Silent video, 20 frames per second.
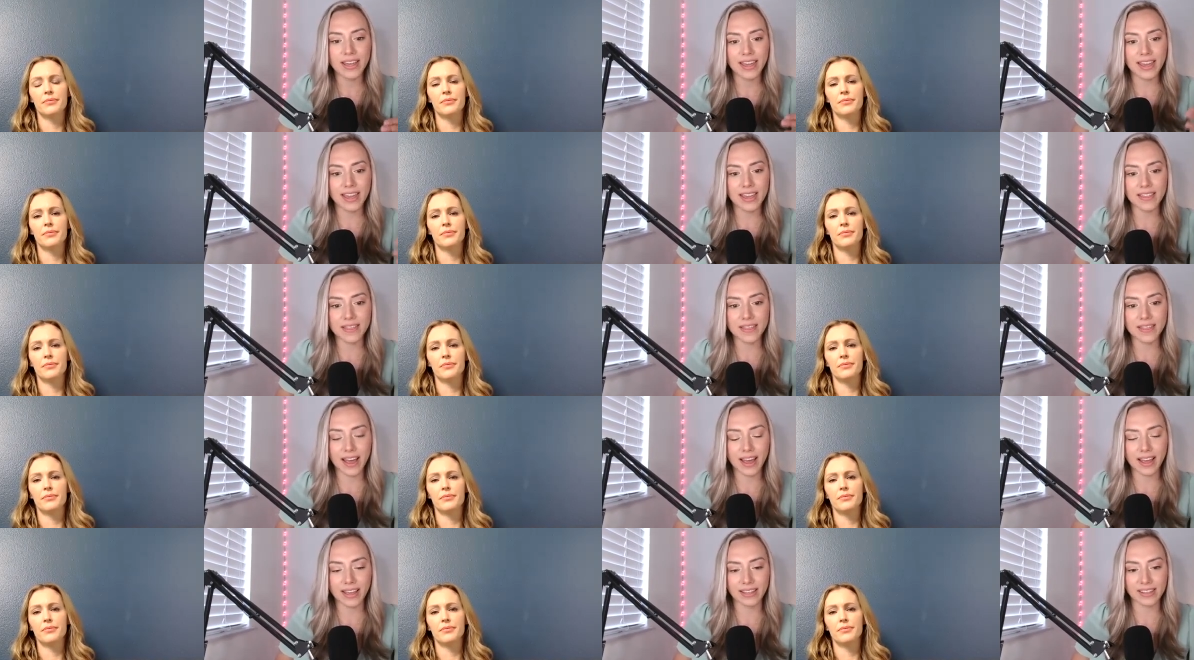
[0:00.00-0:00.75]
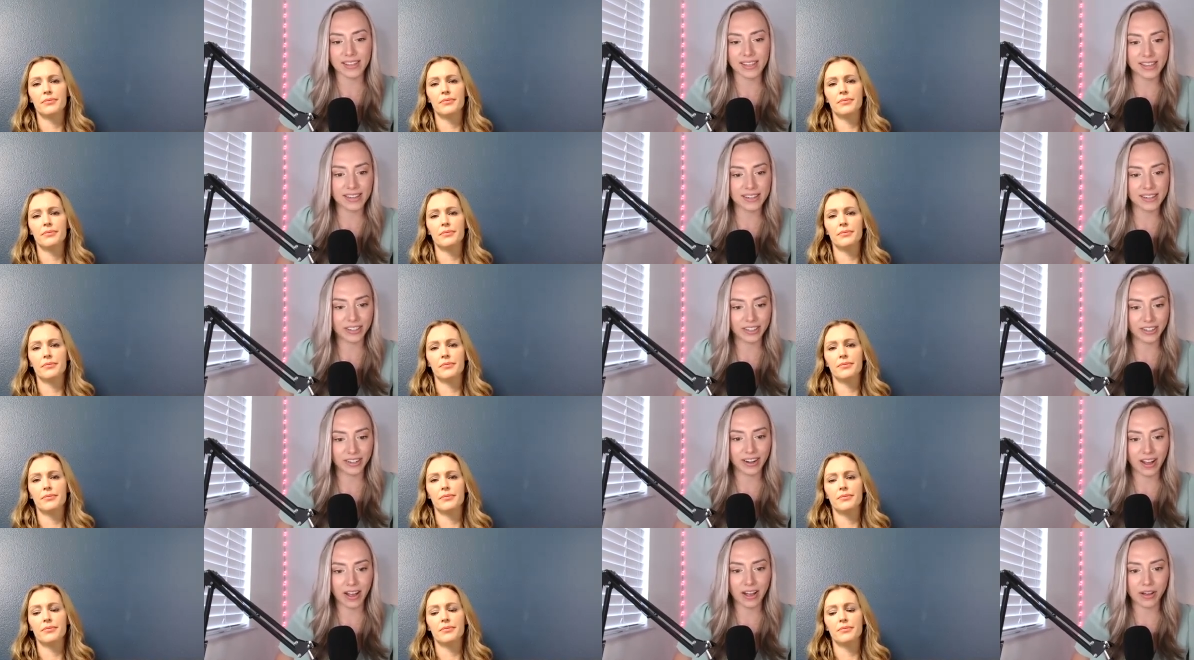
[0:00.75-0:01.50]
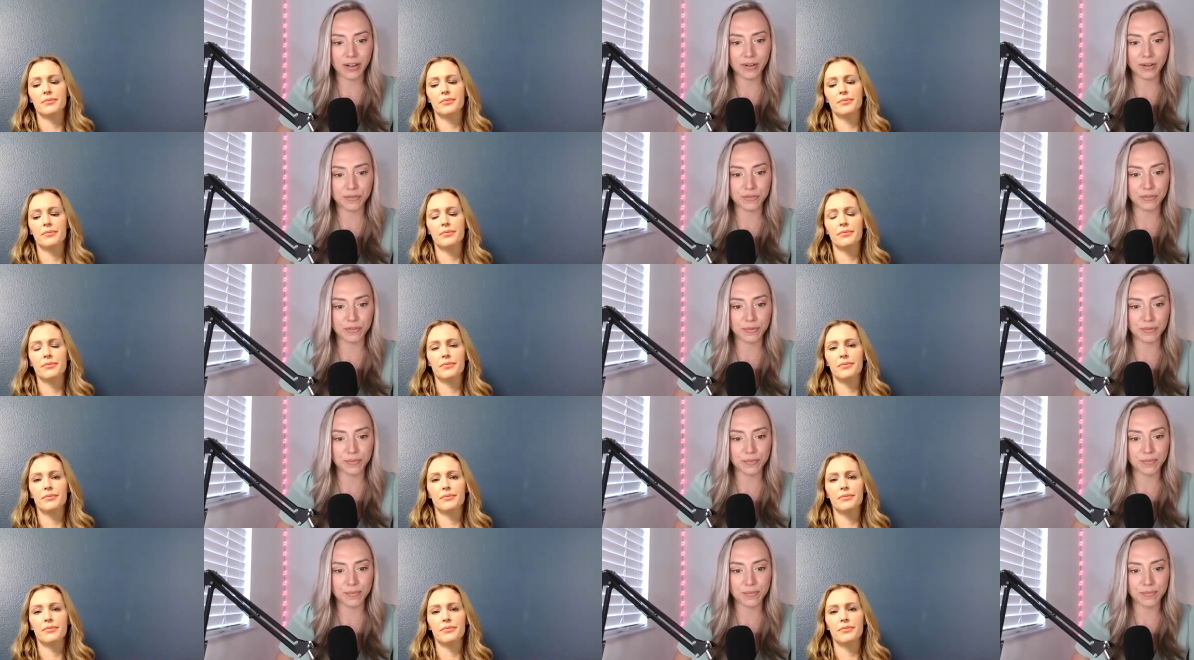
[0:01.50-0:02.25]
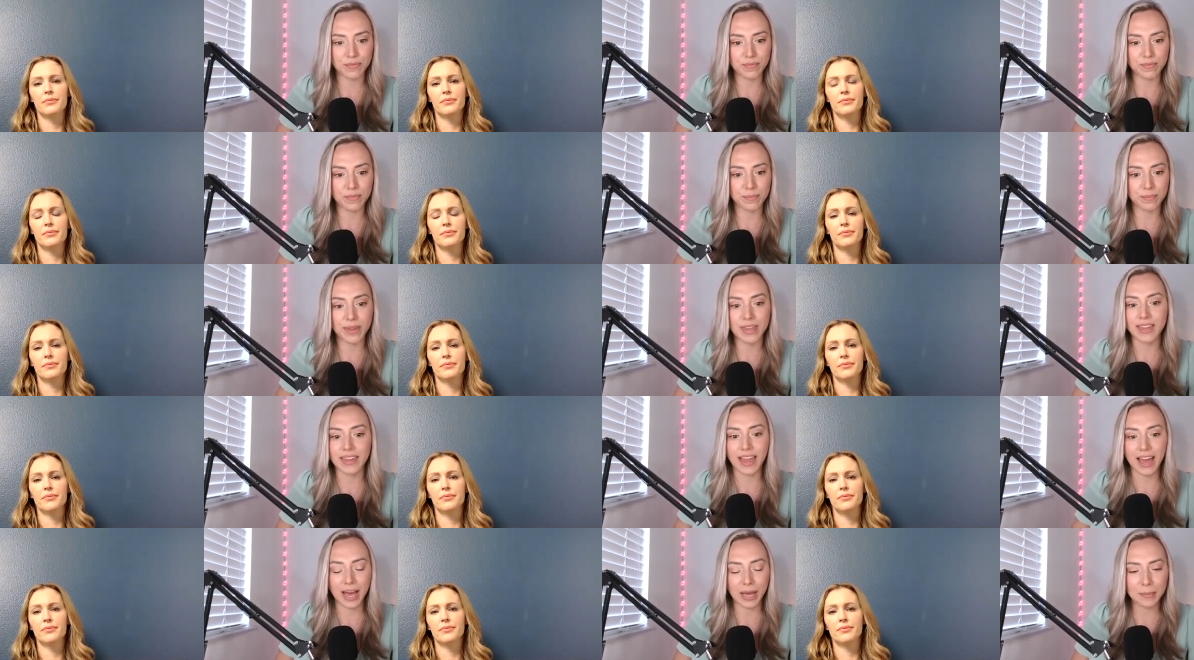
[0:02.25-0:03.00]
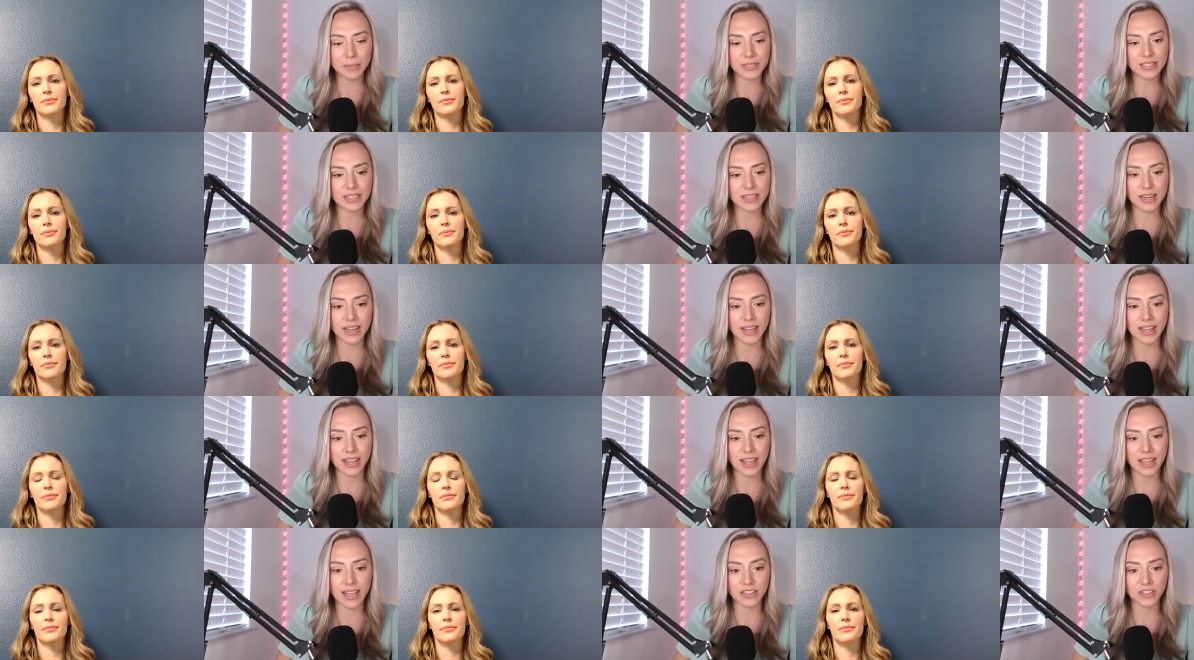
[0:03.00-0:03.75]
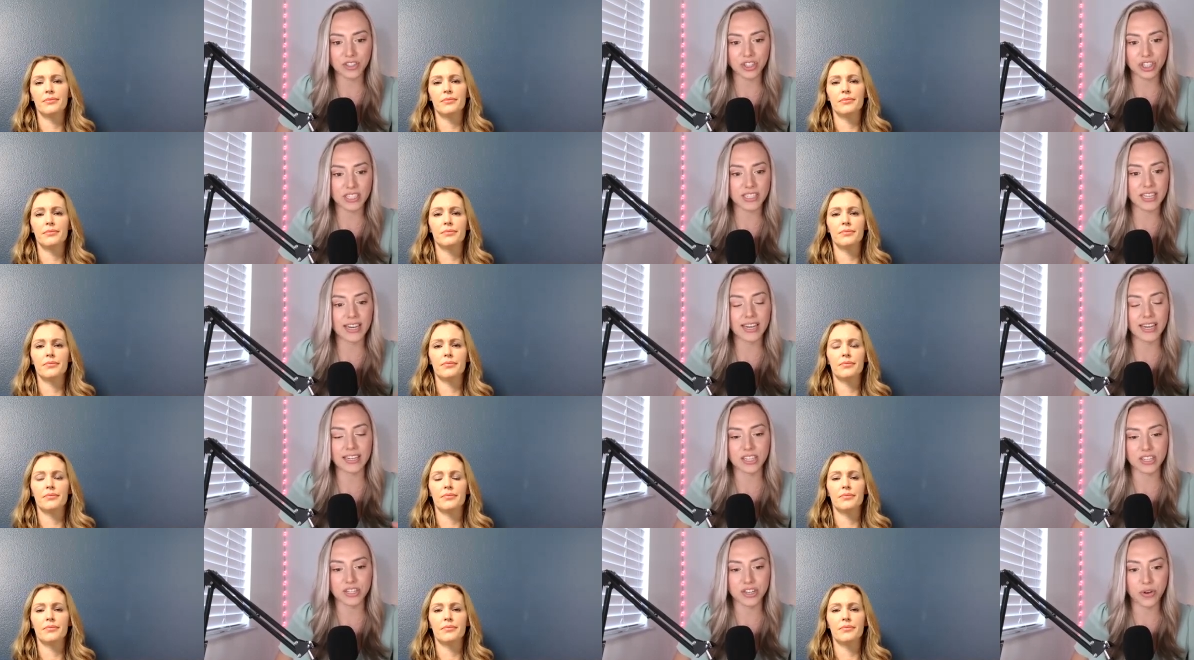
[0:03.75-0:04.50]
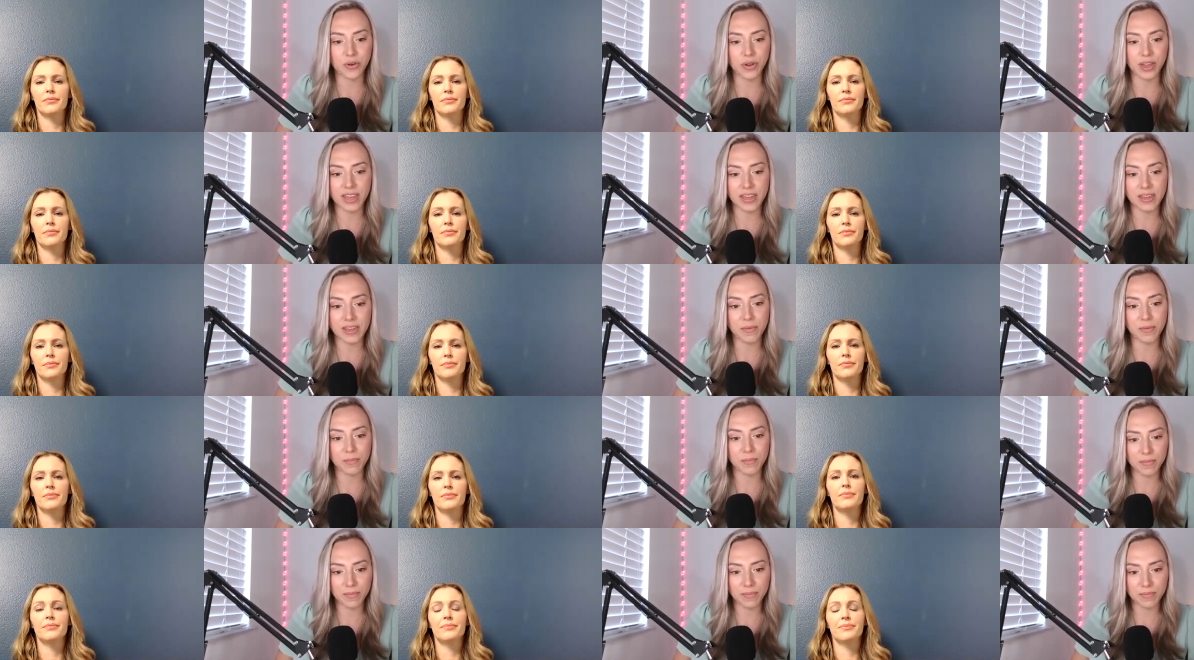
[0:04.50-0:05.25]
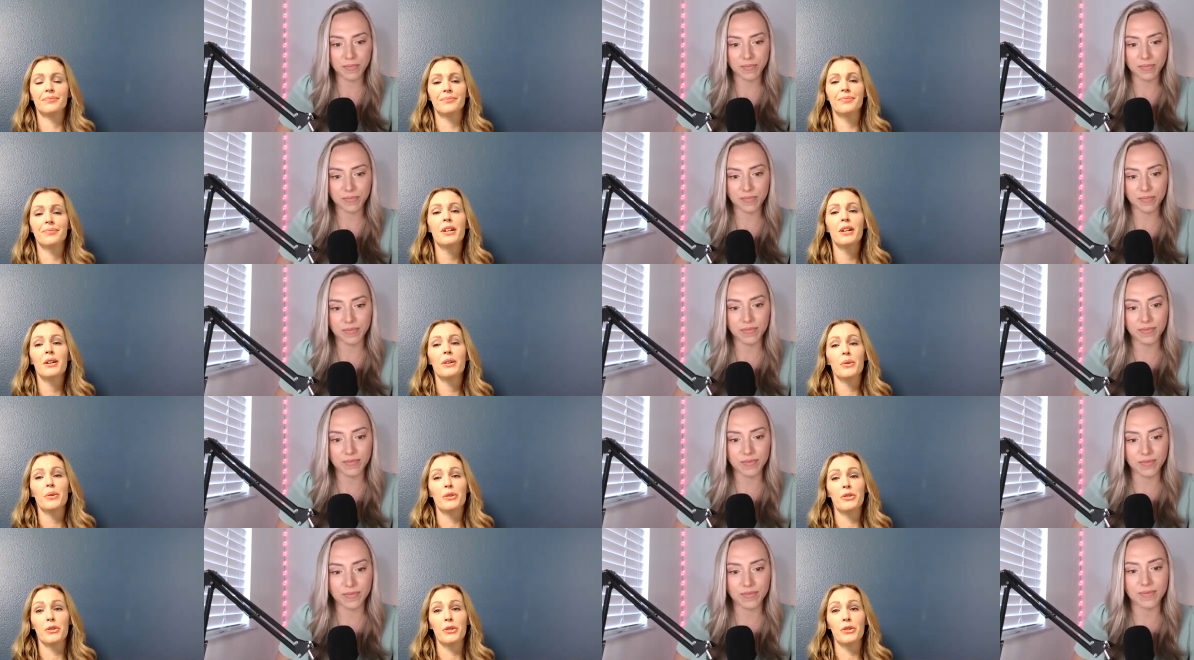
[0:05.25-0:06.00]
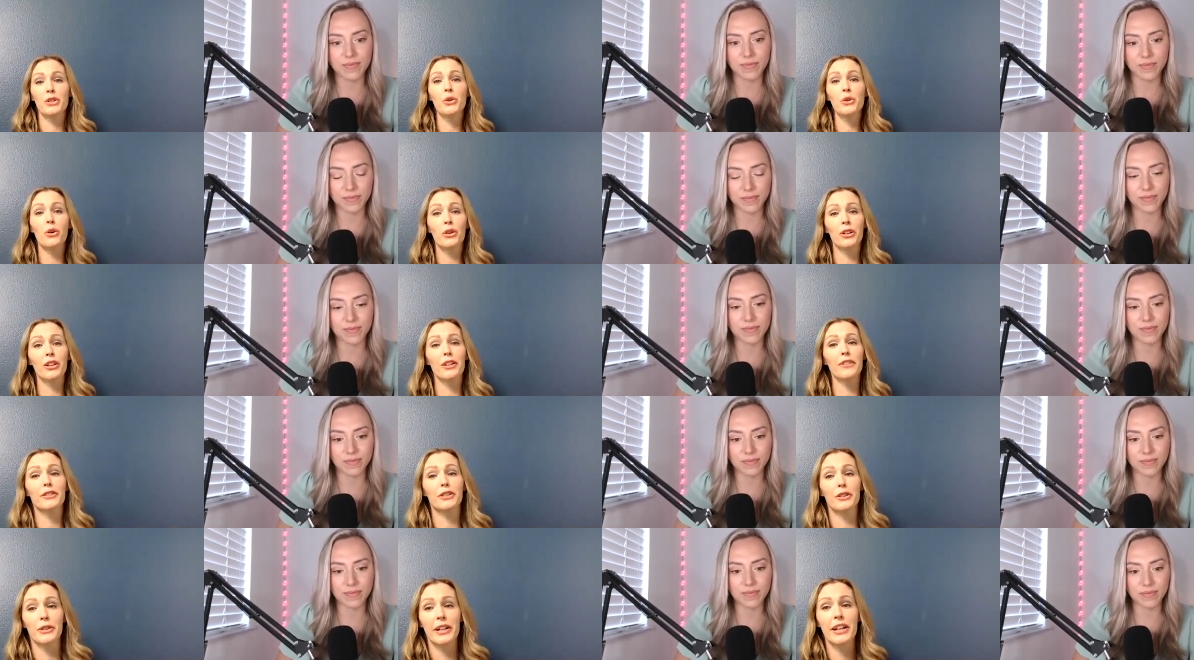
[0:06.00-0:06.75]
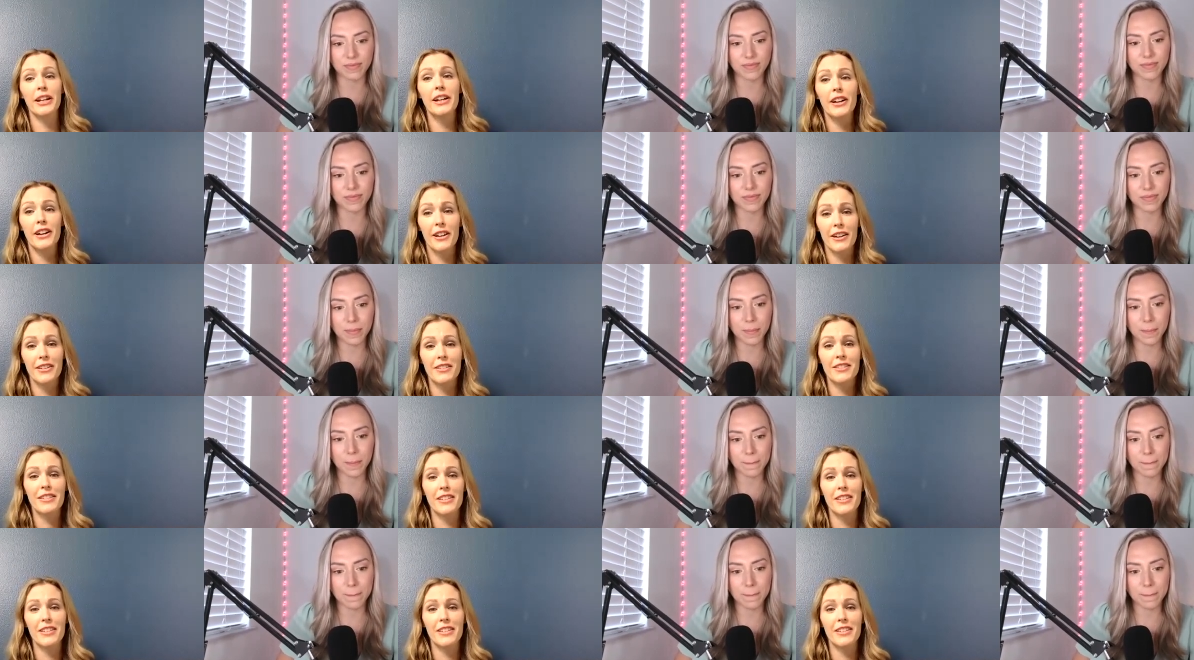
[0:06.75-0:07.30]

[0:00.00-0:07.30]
Speaker 1: in that year of being abstinent and just getting to know Him?
Speaker 2: It was a total of 3 years